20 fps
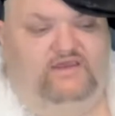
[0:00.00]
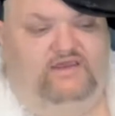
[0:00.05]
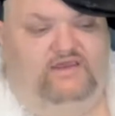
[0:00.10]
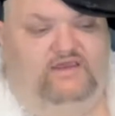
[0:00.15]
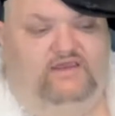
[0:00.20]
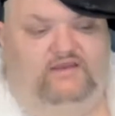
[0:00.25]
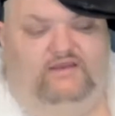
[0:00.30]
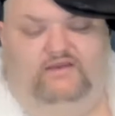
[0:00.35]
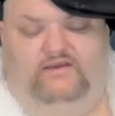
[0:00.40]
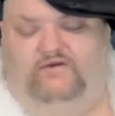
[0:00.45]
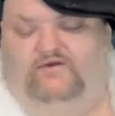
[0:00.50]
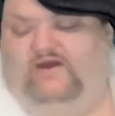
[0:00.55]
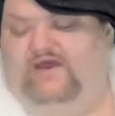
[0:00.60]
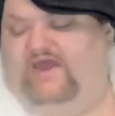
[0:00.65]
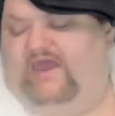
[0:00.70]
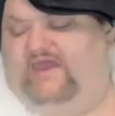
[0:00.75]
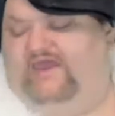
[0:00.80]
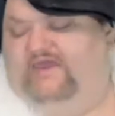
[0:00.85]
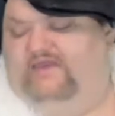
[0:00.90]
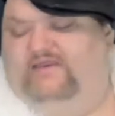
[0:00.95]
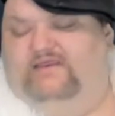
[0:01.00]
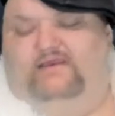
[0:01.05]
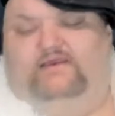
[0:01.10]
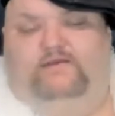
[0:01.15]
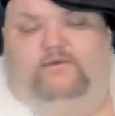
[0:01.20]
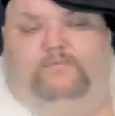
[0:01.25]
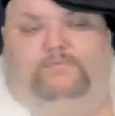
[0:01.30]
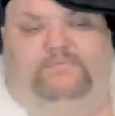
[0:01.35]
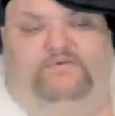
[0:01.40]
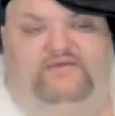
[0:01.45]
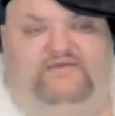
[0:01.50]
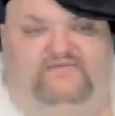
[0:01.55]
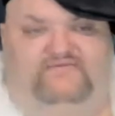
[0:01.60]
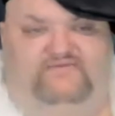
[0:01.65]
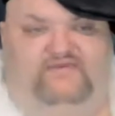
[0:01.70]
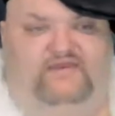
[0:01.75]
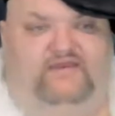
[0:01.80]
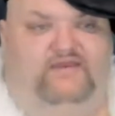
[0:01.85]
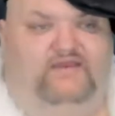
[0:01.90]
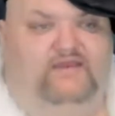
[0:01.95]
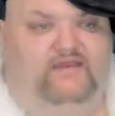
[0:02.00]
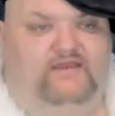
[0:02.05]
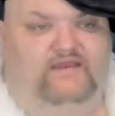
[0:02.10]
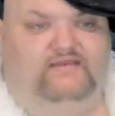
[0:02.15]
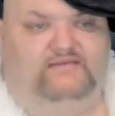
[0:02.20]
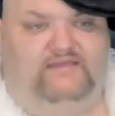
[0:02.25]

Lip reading: He's a little ant. He's a little piss ant.